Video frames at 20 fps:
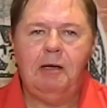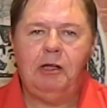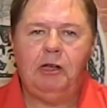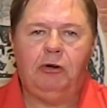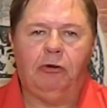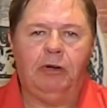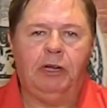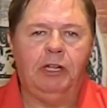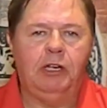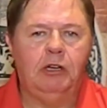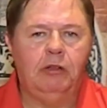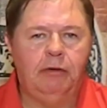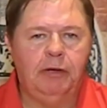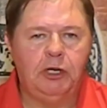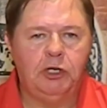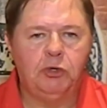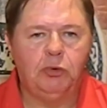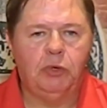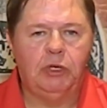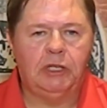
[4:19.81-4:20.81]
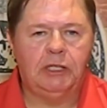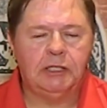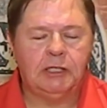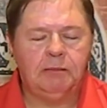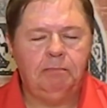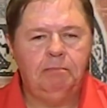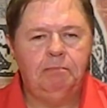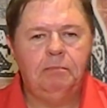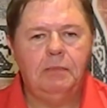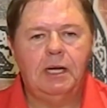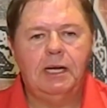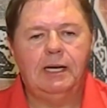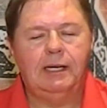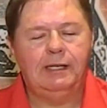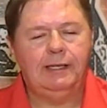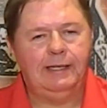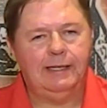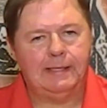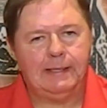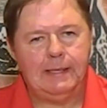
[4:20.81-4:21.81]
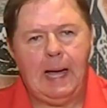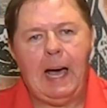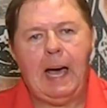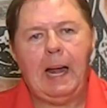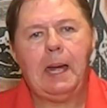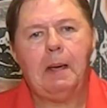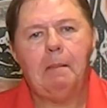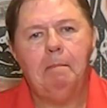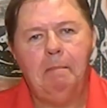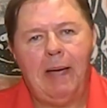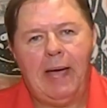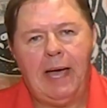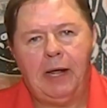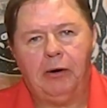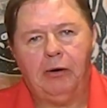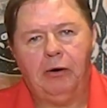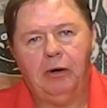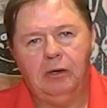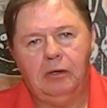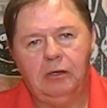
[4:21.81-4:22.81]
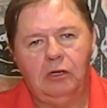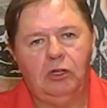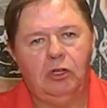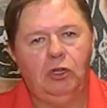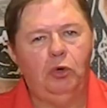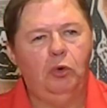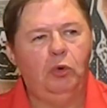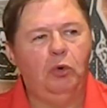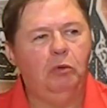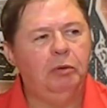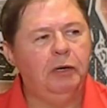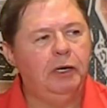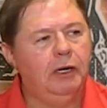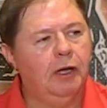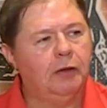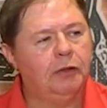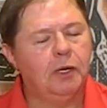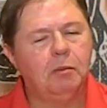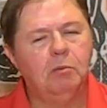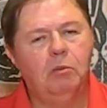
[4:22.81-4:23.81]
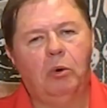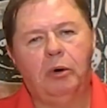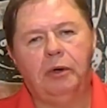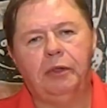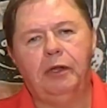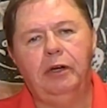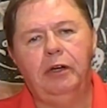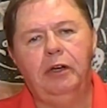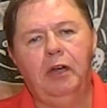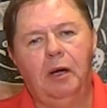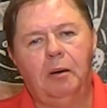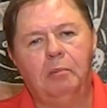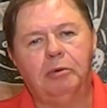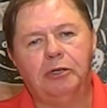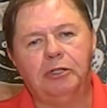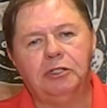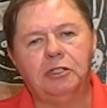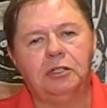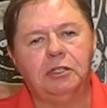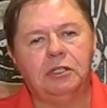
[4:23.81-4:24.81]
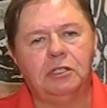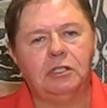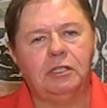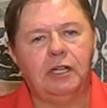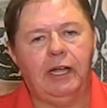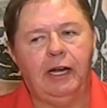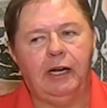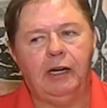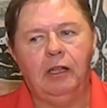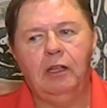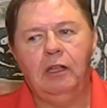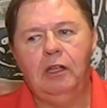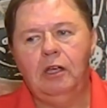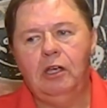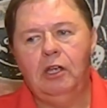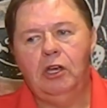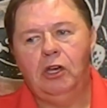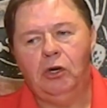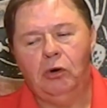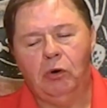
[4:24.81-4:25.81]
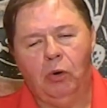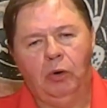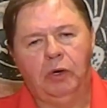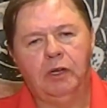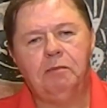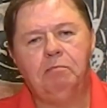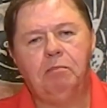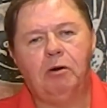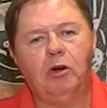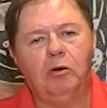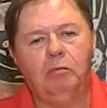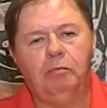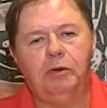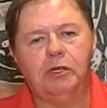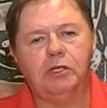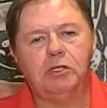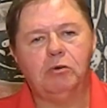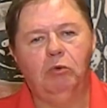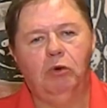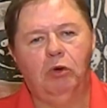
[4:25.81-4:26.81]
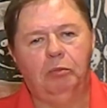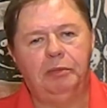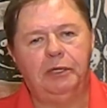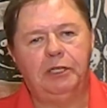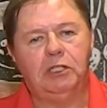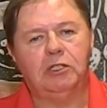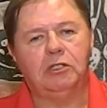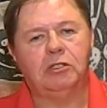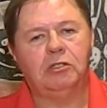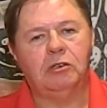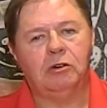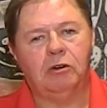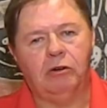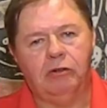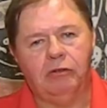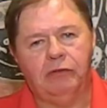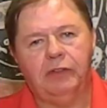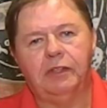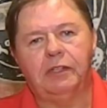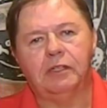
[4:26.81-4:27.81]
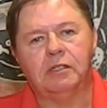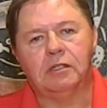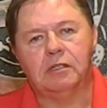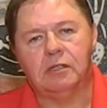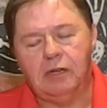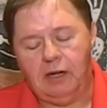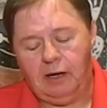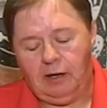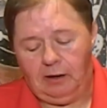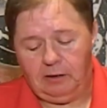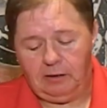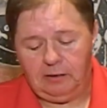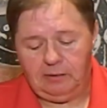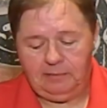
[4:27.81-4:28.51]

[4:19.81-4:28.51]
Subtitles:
Your individualism does not matter. You will be nothing more than a number to the state. Your only purpose will be to serve the state.